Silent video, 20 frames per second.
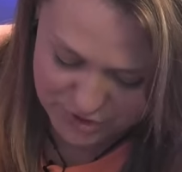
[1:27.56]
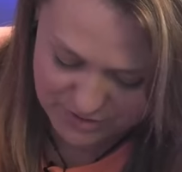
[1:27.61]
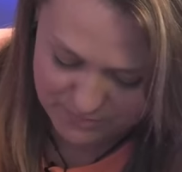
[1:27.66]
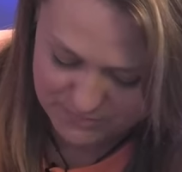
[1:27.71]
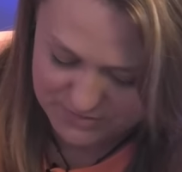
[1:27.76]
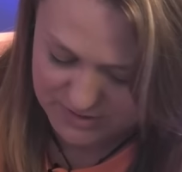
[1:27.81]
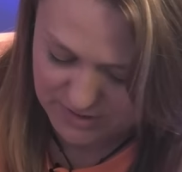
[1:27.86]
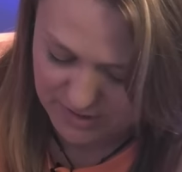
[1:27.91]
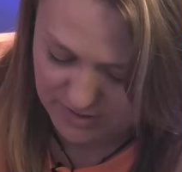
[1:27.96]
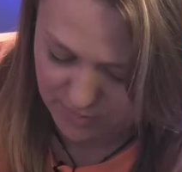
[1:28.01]

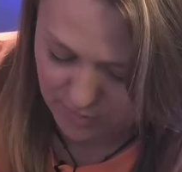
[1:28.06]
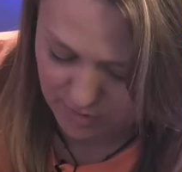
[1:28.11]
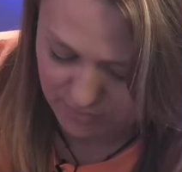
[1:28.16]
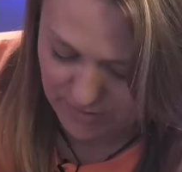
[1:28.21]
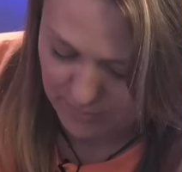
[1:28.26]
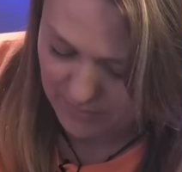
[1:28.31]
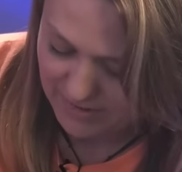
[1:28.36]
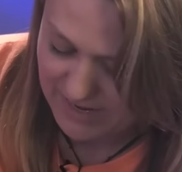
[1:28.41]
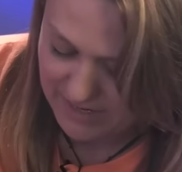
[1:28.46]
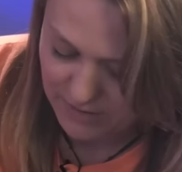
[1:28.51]
chips uh,
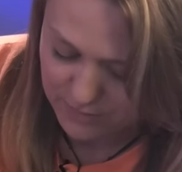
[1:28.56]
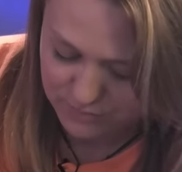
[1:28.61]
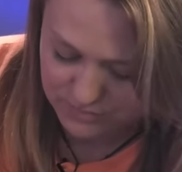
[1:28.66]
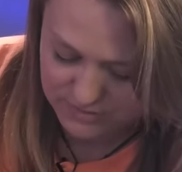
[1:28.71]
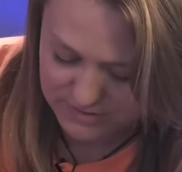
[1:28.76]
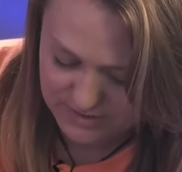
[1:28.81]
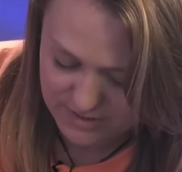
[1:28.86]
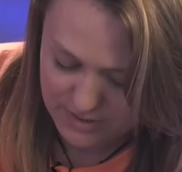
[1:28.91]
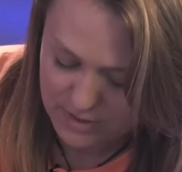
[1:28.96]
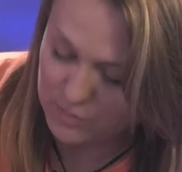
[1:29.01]
around my
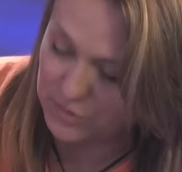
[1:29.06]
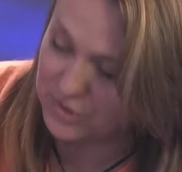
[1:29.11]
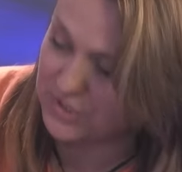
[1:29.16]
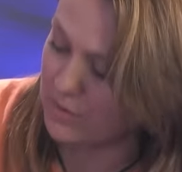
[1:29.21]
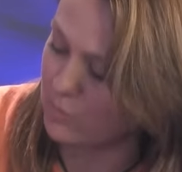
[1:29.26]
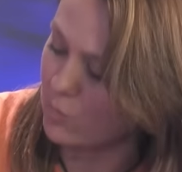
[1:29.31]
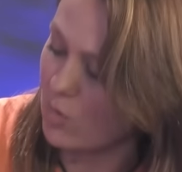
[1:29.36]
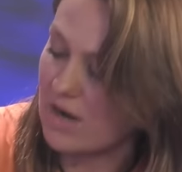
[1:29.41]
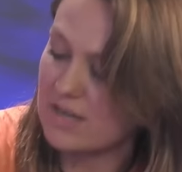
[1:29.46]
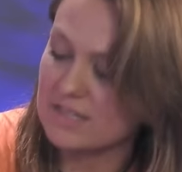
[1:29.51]
ankles, which
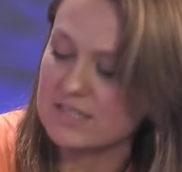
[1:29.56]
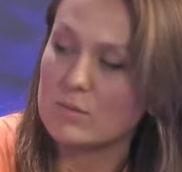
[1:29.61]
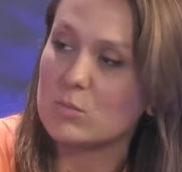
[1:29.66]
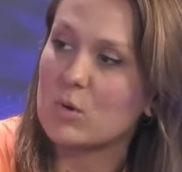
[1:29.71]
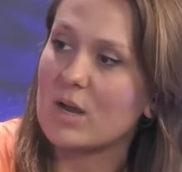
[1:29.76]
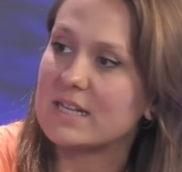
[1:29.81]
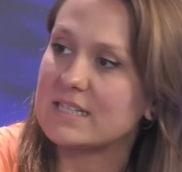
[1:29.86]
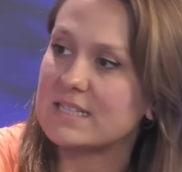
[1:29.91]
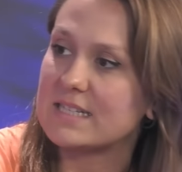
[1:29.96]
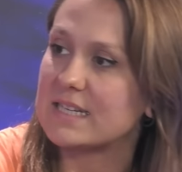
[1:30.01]
then
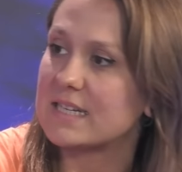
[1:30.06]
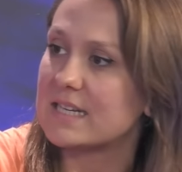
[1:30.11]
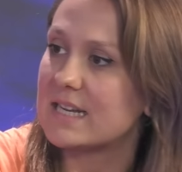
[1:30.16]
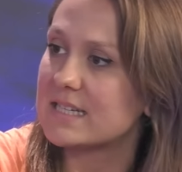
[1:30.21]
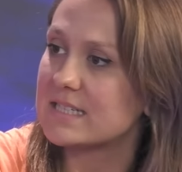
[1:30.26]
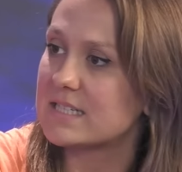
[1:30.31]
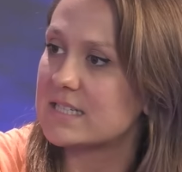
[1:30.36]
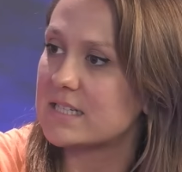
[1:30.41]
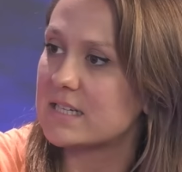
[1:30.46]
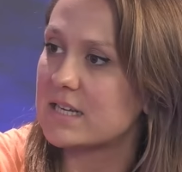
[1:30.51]
wirelessly
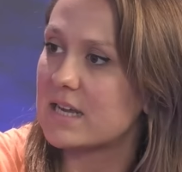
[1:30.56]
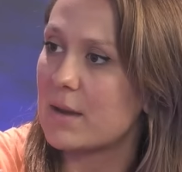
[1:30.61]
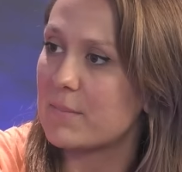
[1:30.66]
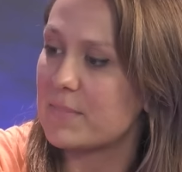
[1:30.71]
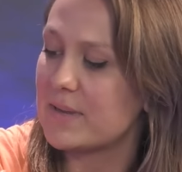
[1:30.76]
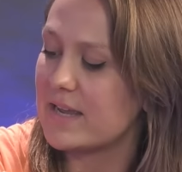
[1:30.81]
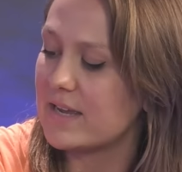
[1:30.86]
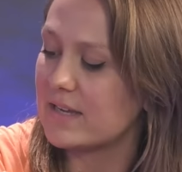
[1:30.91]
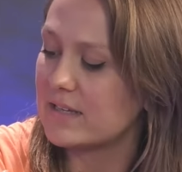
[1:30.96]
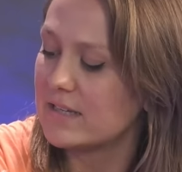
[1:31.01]
connects to
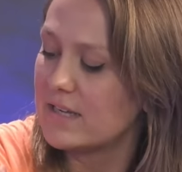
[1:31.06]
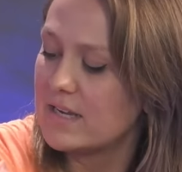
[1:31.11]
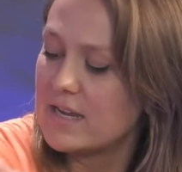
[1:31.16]
up here.